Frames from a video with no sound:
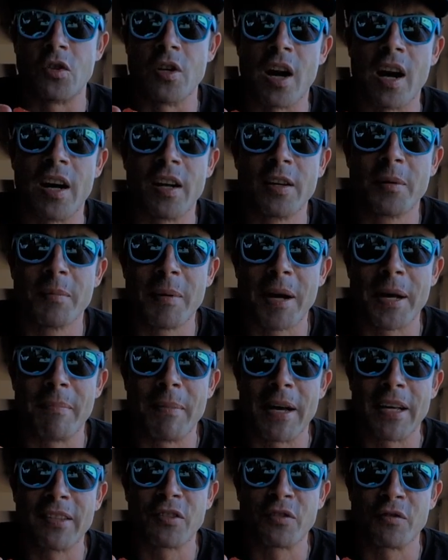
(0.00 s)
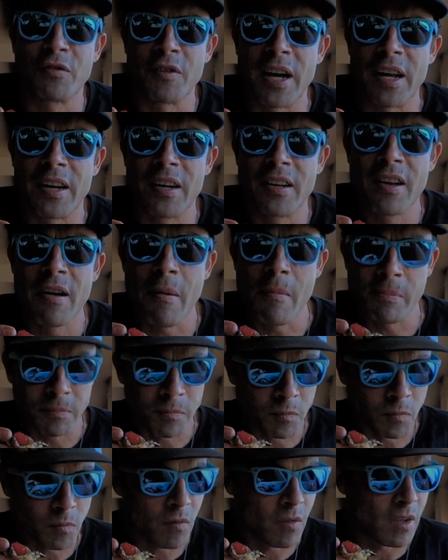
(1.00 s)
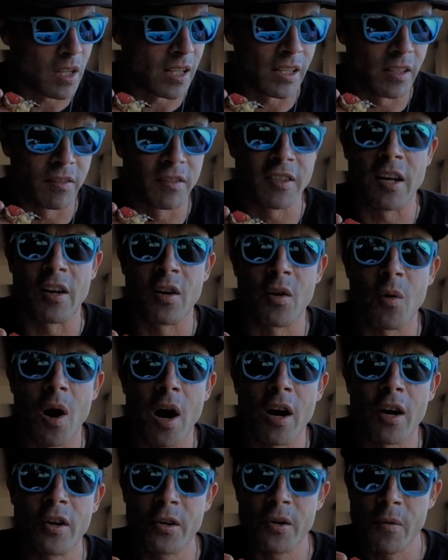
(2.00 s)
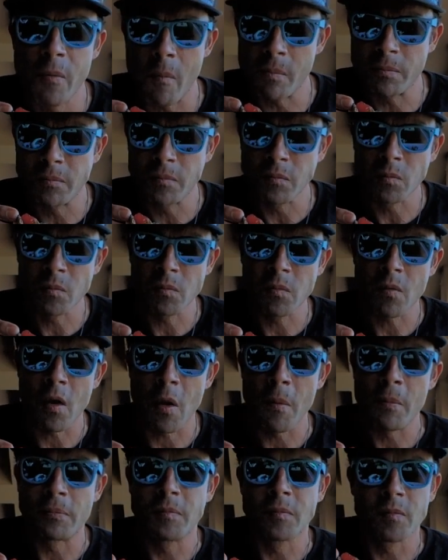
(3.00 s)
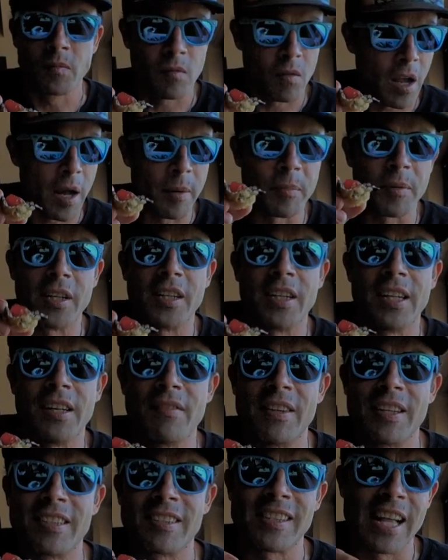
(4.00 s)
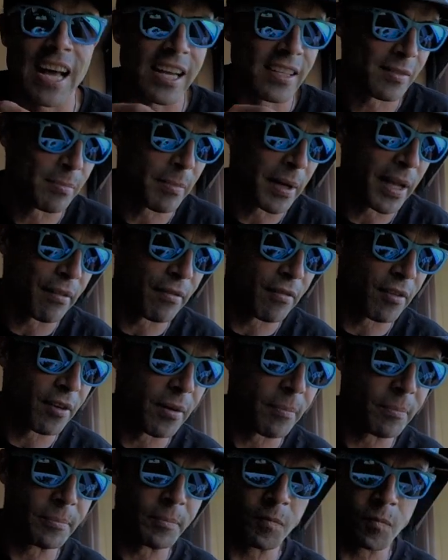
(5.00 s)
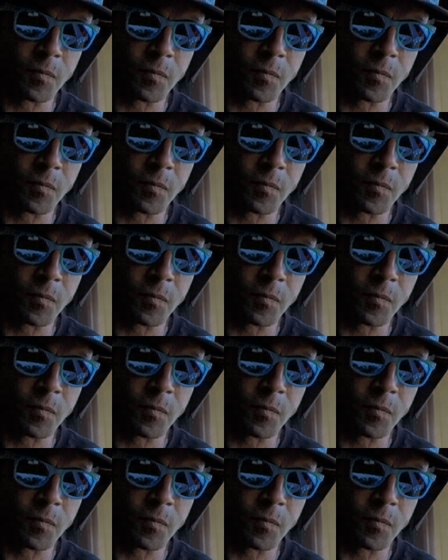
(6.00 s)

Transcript: to honor my best friend that lives on Oahu, I'm gonna leave this last bite for him.